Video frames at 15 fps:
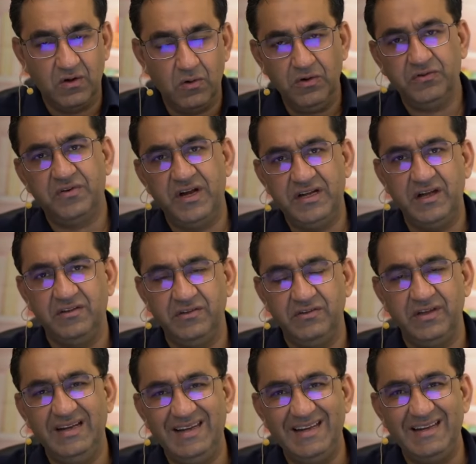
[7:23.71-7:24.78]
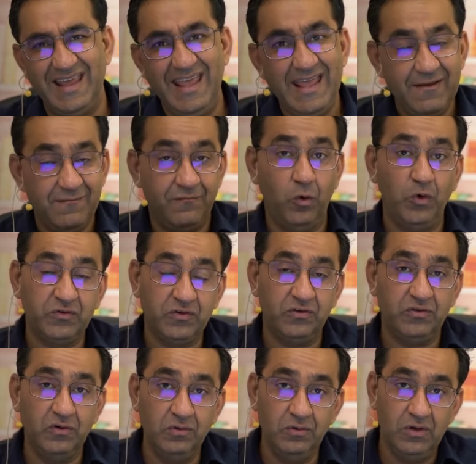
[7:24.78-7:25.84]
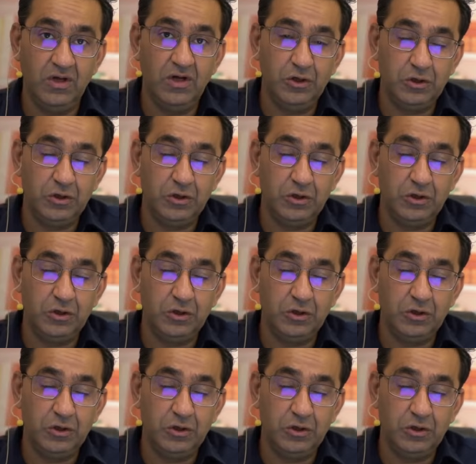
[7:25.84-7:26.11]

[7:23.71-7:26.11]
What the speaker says: course grade does is it forces you